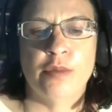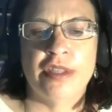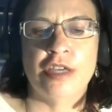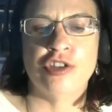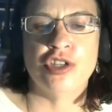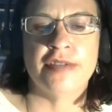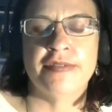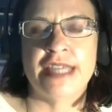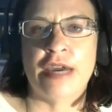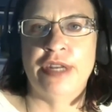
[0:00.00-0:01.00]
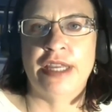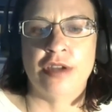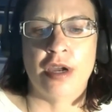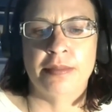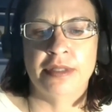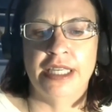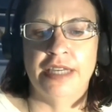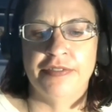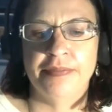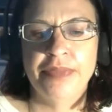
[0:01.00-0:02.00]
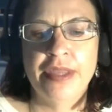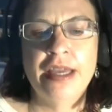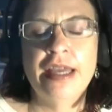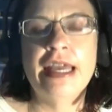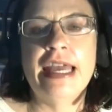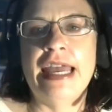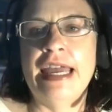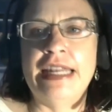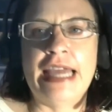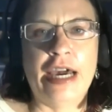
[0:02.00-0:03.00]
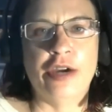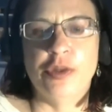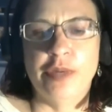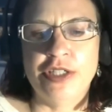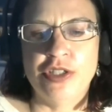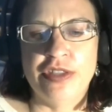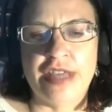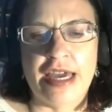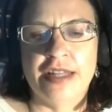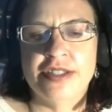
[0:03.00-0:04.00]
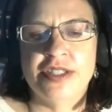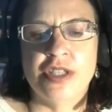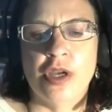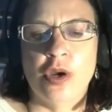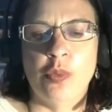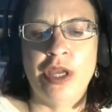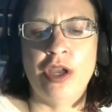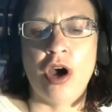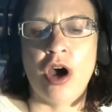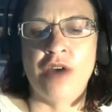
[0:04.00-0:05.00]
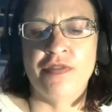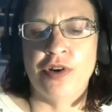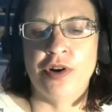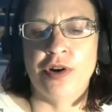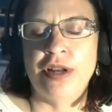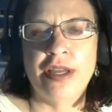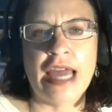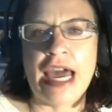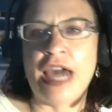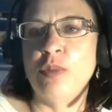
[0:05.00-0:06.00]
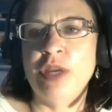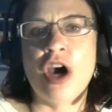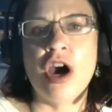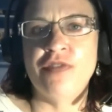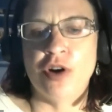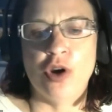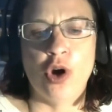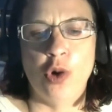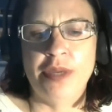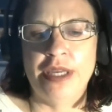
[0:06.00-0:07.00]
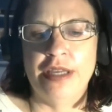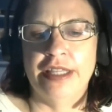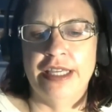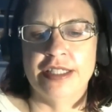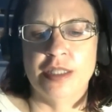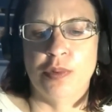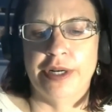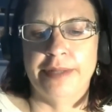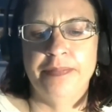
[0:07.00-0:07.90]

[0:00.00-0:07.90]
with issues of doubt and non-belief. And how do we do that? So how do we offer hope, healing, and support?